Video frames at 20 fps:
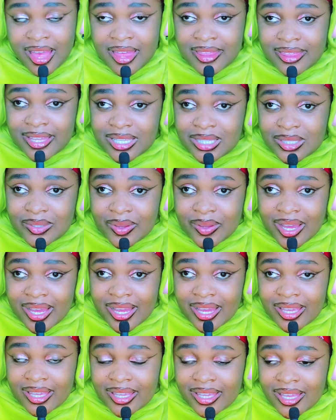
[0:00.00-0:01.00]
That's
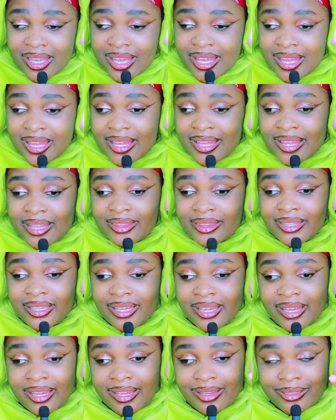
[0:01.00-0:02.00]
why
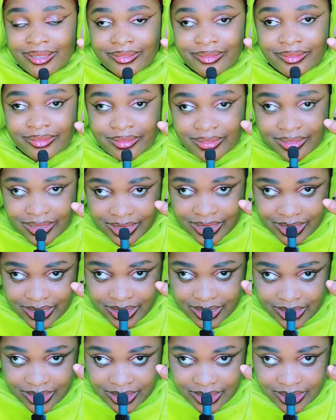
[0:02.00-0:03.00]
the
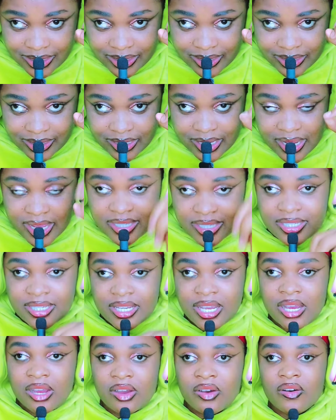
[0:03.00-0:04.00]

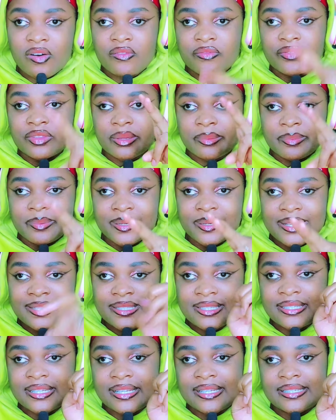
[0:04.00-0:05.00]
nature of the
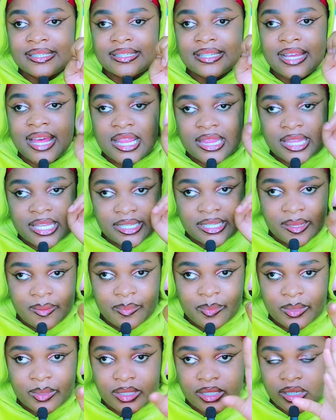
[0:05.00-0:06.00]
president and the
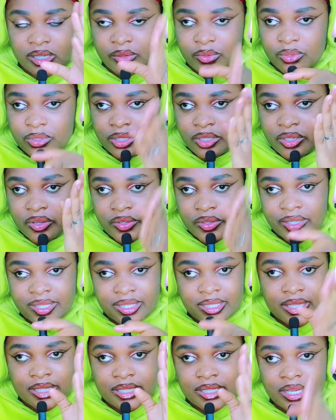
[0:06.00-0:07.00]
deputy could not
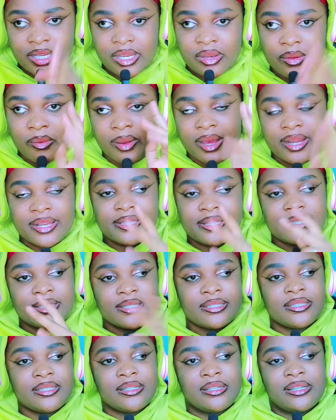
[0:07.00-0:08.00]
sit in one
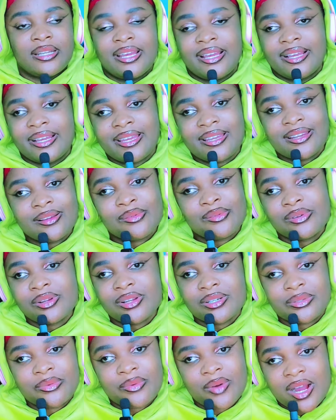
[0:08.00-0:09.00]
sitting. Like, it could
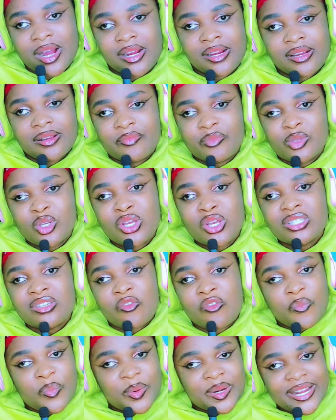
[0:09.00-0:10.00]
not work because
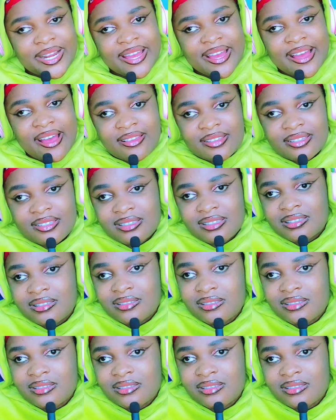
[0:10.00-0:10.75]
of prayers.